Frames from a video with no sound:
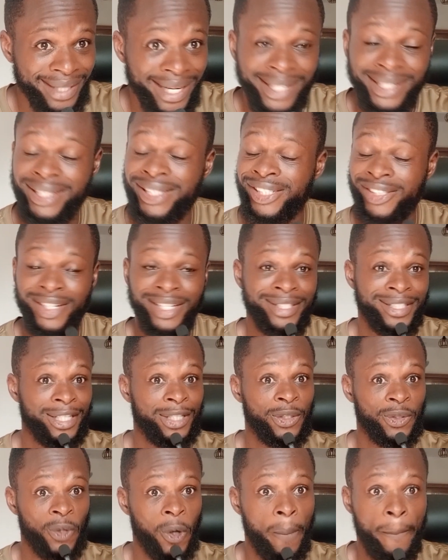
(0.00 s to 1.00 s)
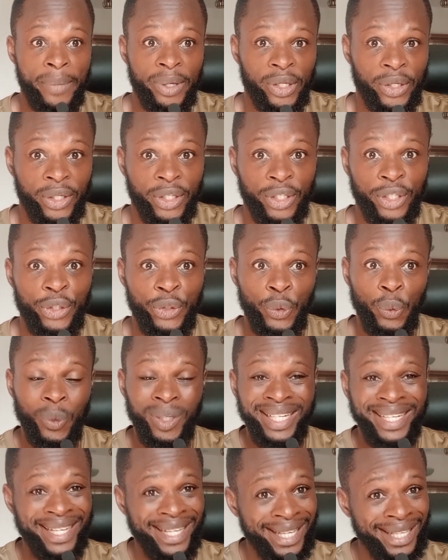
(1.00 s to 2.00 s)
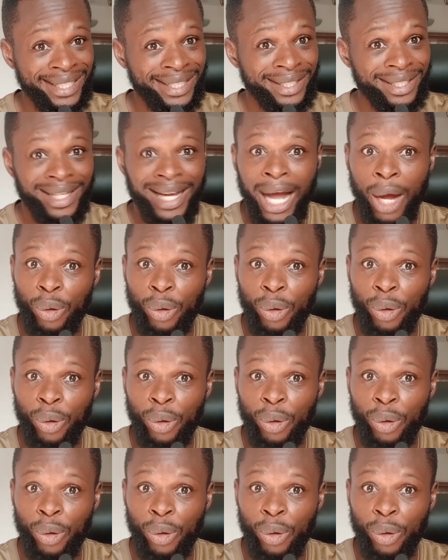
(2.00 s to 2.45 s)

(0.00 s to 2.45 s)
An interesting topic. You would learn,